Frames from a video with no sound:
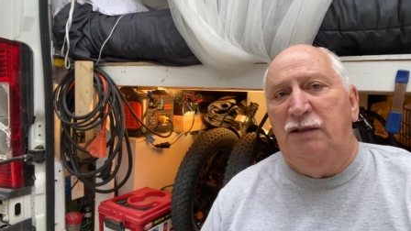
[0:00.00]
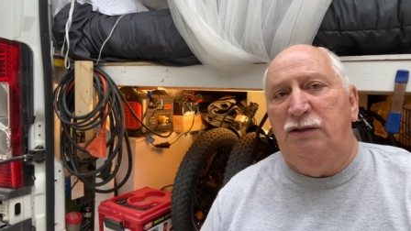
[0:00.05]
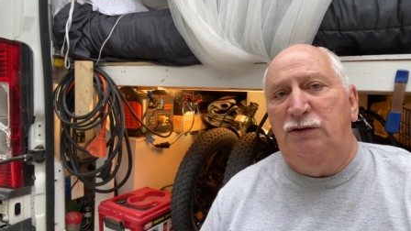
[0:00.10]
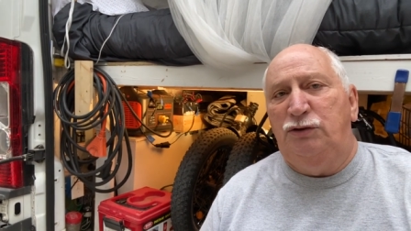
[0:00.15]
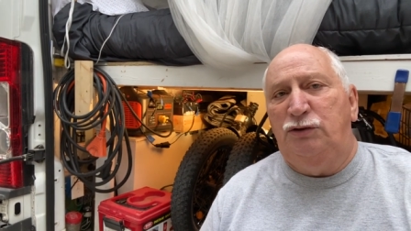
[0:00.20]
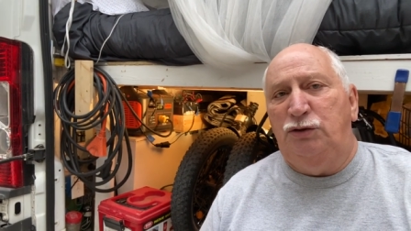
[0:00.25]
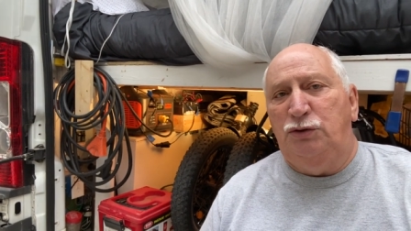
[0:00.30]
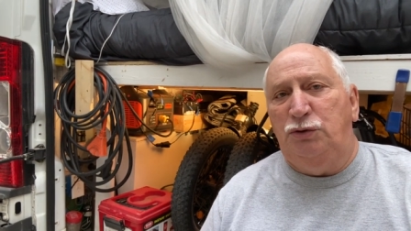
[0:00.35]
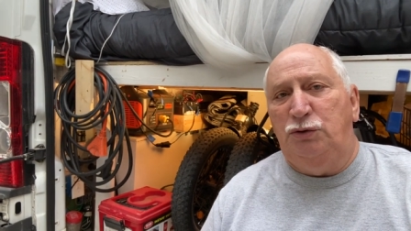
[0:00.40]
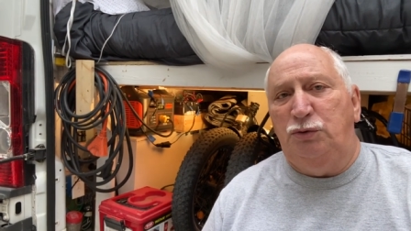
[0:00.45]

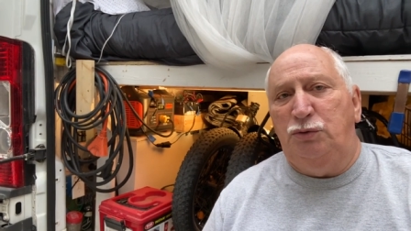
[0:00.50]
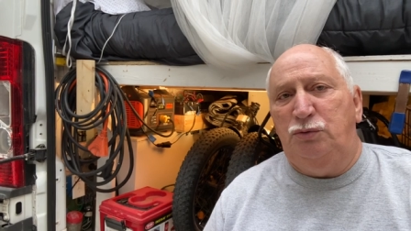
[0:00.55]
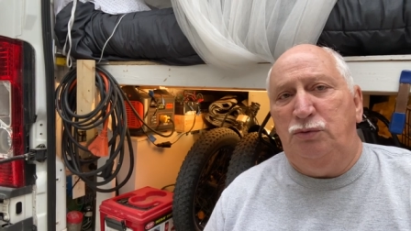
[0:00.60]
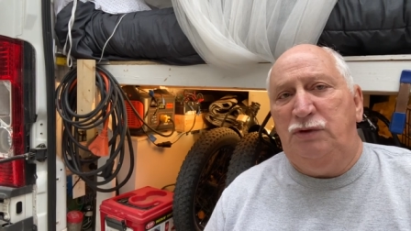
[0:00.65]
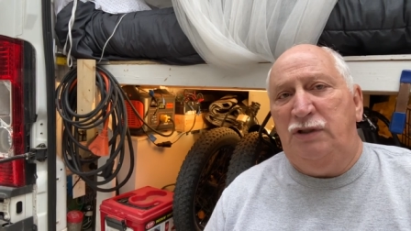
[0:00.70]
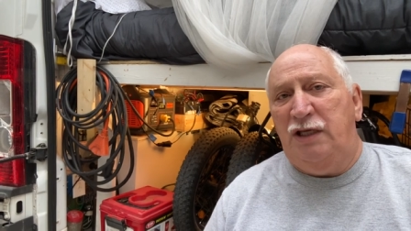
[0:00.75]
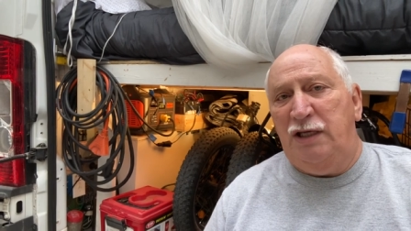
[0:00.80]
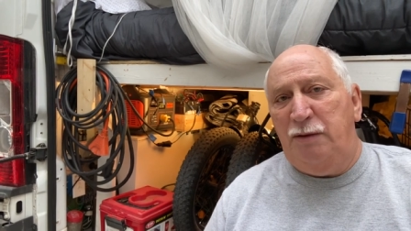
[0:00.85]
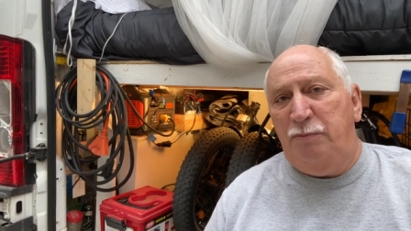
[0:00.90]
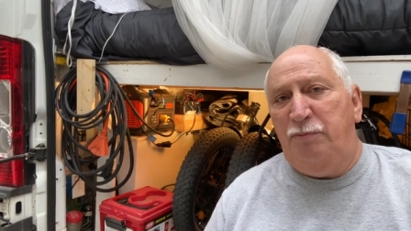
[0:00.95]
to
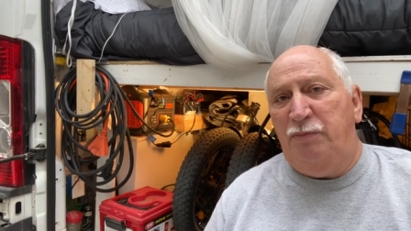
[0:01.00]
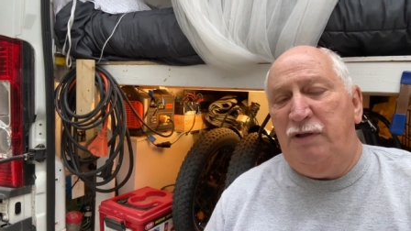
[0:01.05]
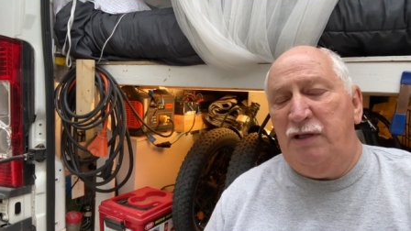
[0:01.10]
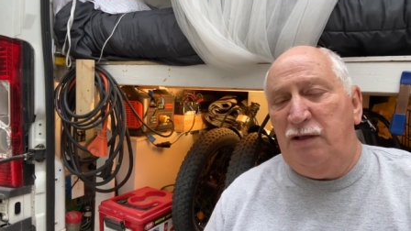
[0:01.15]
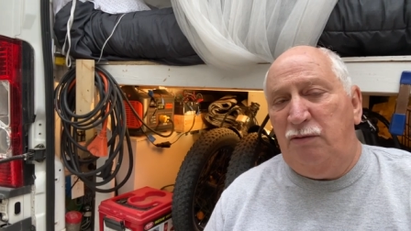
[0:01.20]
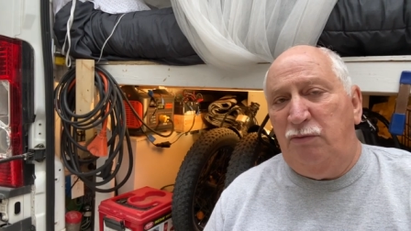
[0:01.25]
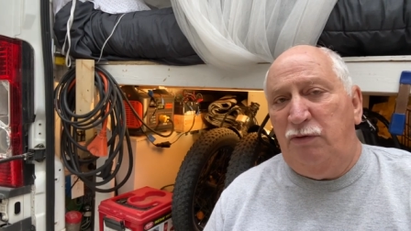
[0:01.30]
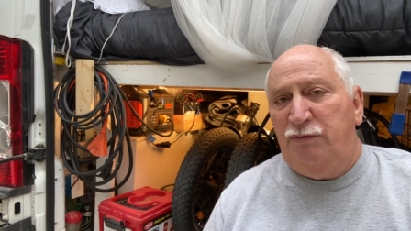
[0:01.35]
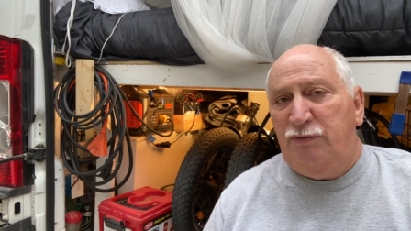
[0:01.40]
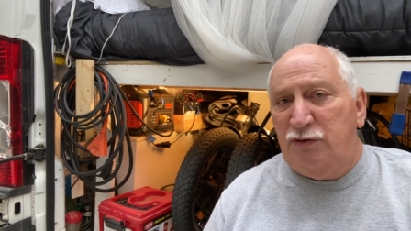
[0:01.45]
keep the
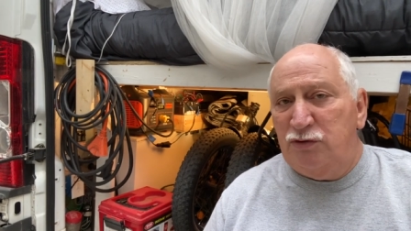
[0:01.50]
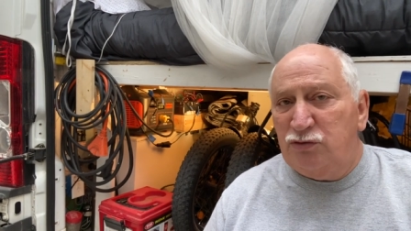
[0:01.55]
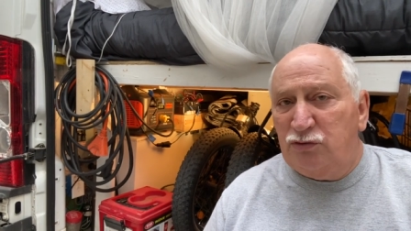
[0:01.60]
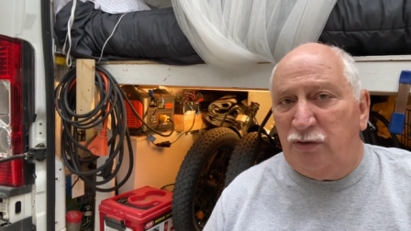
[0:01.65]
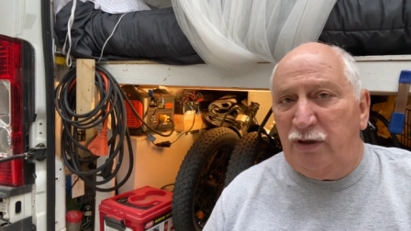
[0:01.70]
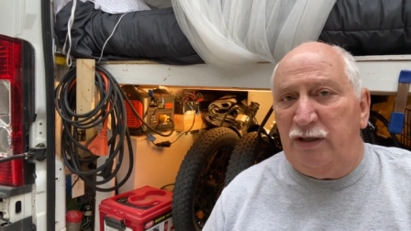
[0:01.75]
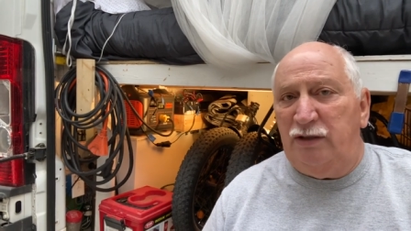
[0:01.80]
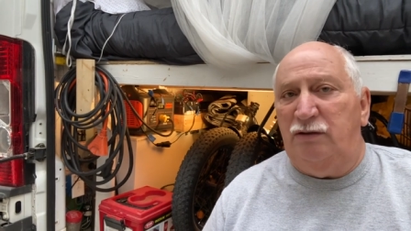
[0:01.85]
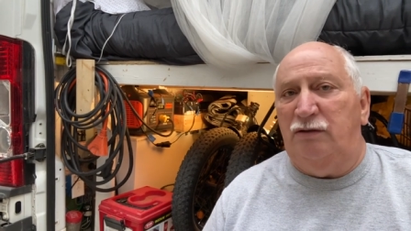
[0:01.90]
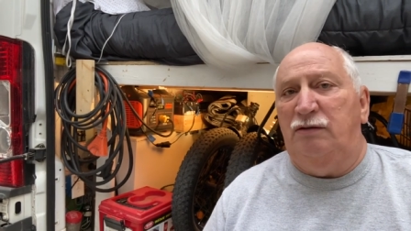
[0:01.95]

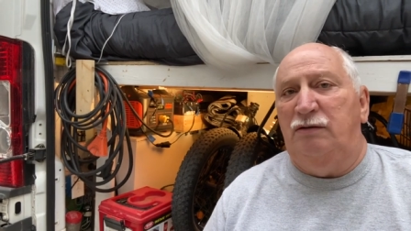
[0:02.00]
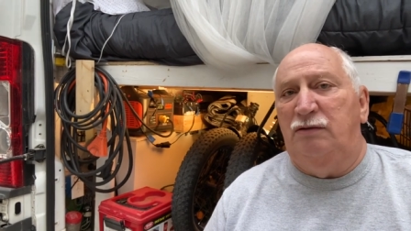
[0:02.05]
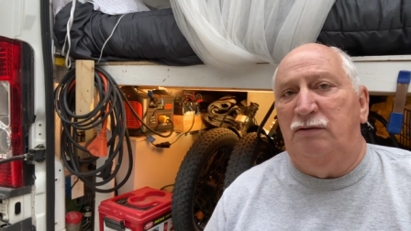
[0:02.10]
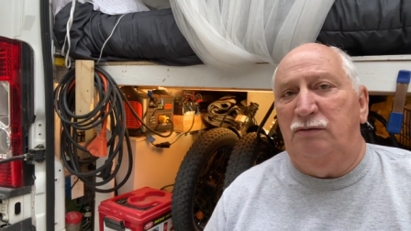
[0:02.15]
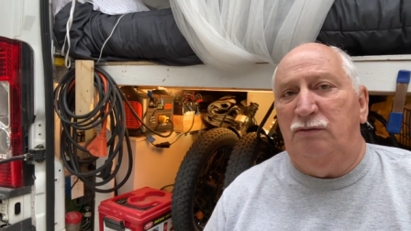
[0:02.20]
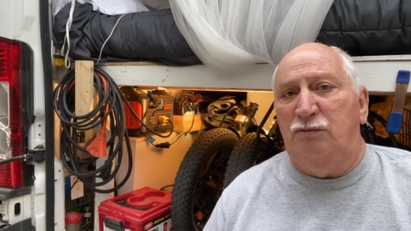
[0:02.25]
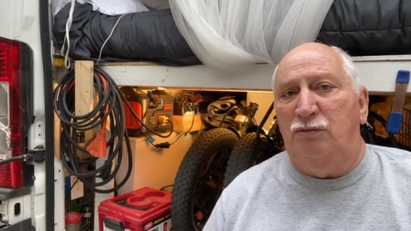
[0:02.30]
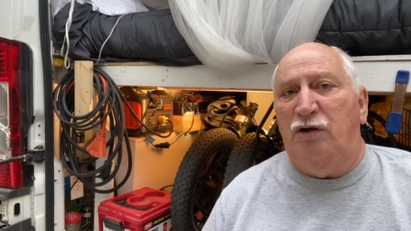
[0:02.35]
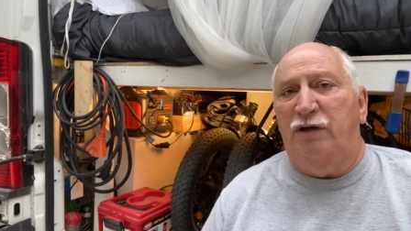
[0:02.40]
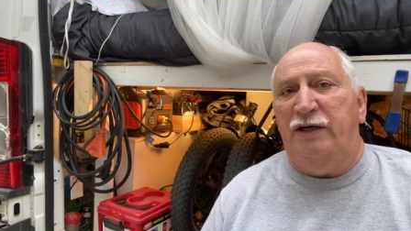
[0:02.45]
refrigerator
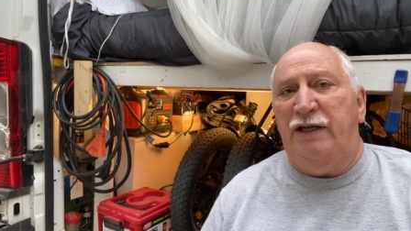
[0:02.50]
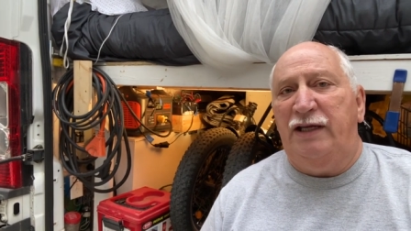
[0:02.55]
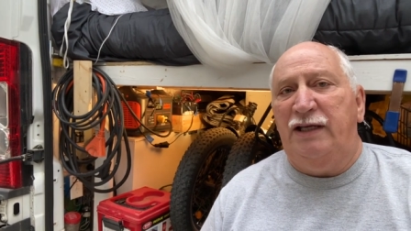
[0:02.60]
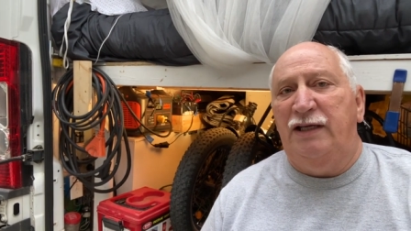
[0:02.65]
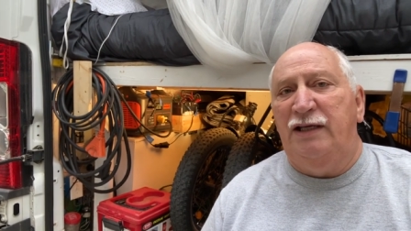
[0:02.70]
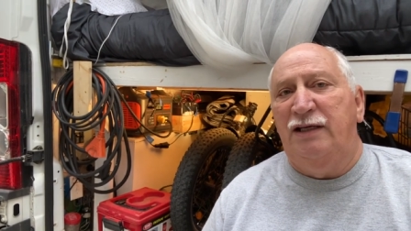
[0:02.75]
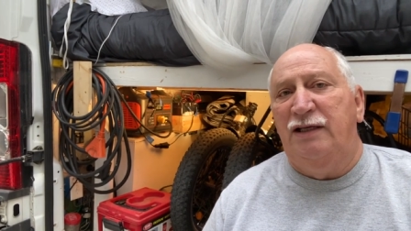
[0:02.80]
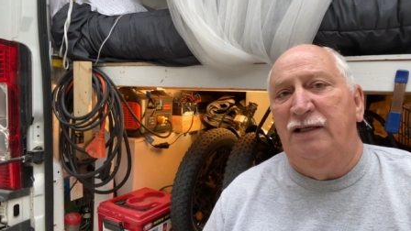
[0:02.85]
running,